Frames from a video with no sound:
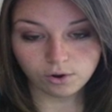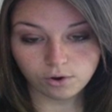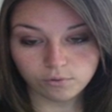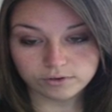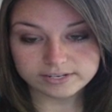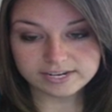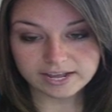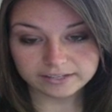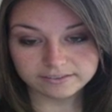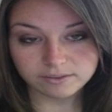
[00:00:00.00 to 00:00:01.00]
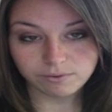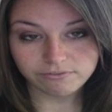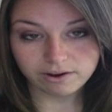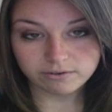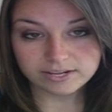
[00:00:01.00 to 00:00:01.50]
over dx that we
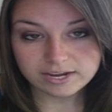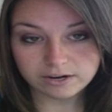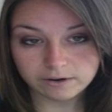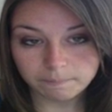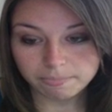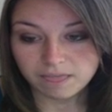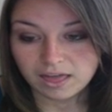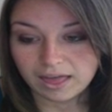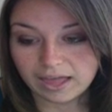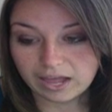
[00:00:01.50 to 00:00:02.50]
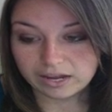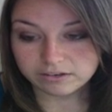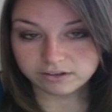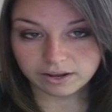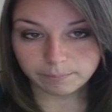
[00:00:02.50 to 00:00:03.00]
found here
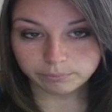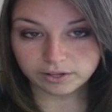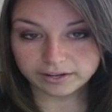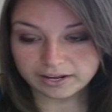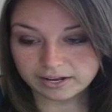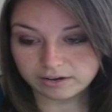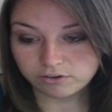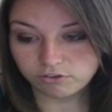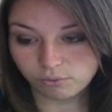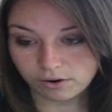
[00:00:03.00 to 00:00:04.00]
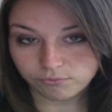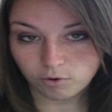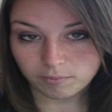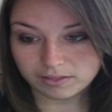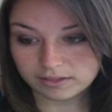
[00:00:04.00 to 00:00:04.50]
and um, plug it in to our
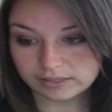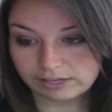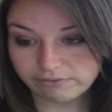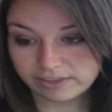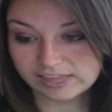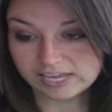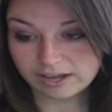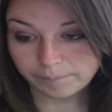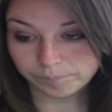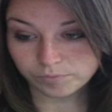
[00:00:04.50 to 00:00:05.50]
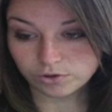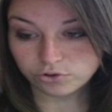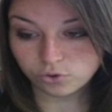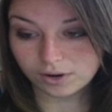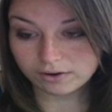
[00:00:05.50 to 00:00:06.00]
formula, leaving the um,
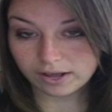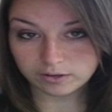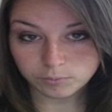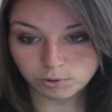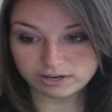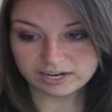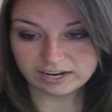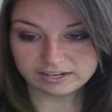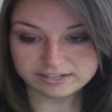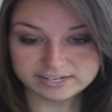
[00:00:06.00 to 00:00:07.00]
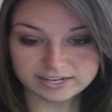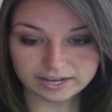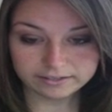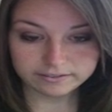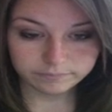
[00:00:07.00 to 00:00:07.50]
squared exponent and
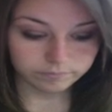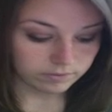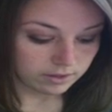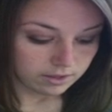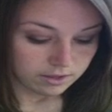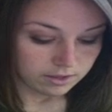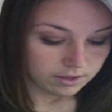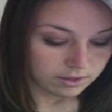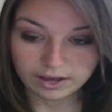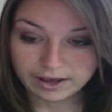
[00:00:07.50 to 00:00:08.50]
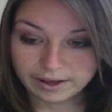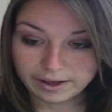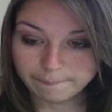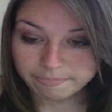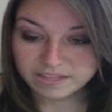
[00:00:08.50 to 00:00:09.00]
dx.
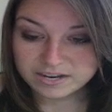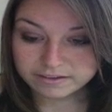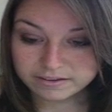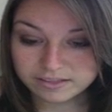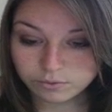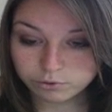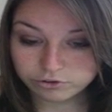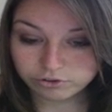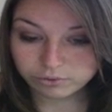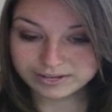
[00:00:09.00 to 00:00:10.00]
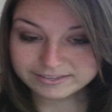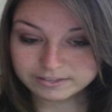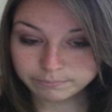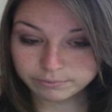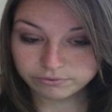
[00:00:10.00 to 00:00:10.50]
Um, the next thing that we'll do is
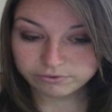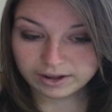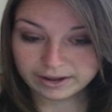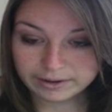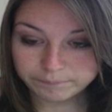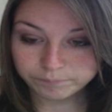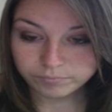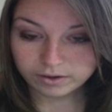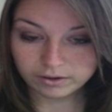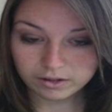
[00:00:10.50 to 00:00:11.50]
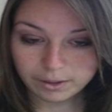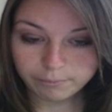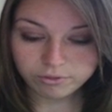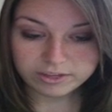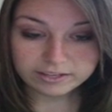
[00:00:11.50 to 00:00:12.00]
simplify a
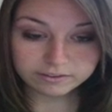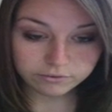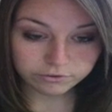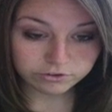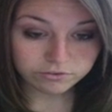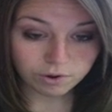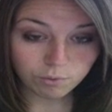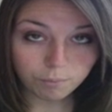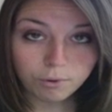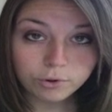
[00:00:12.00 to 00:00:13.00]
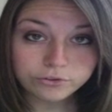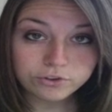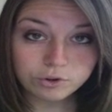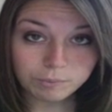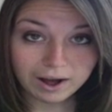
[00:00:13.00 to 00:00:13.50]
couple things. First of all, we'll pull
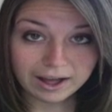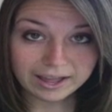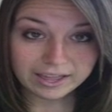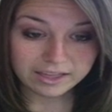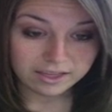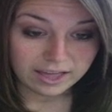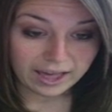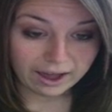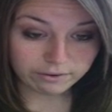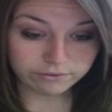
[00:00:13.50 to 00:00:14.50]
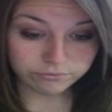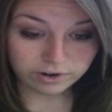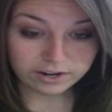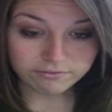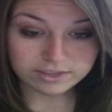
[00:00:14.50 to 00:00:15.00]
2 pi out in
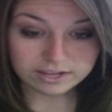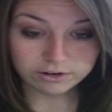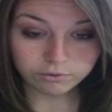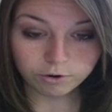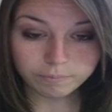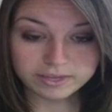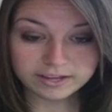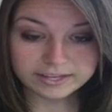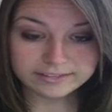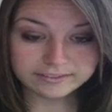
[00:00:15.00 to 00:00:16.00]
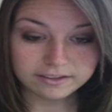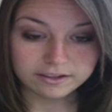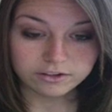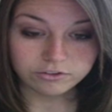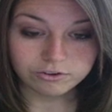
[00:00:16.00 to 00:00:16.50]
front of the integral because
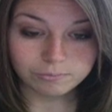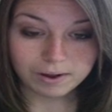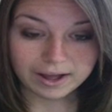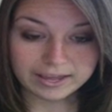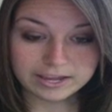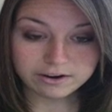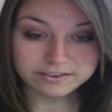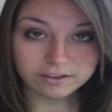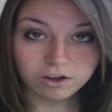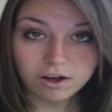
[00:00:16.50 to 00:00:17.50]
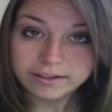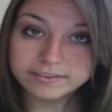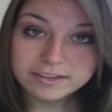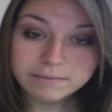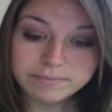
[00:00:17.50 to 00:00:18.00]
2 pi here is a
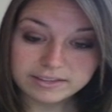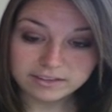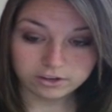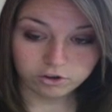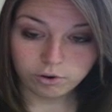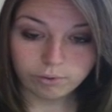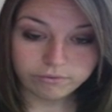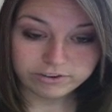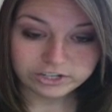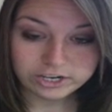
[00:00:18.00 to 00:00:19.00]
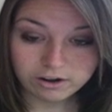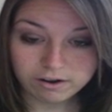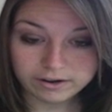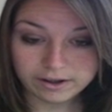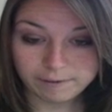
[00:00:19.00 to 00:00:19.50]
constant. It's like a coefficient
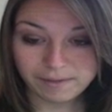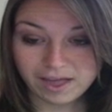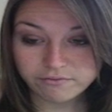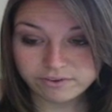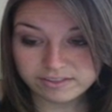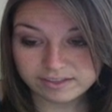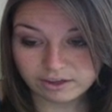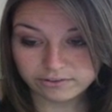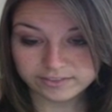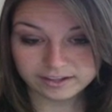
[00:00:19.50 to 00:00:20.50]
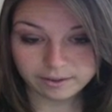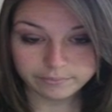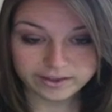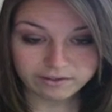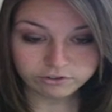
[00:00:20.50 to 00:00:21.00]
on um, everything else that
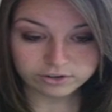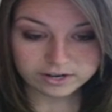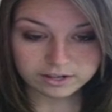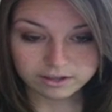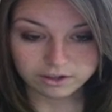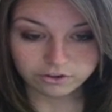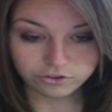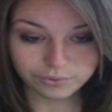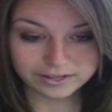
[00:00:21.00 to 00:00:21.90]
comes after it. So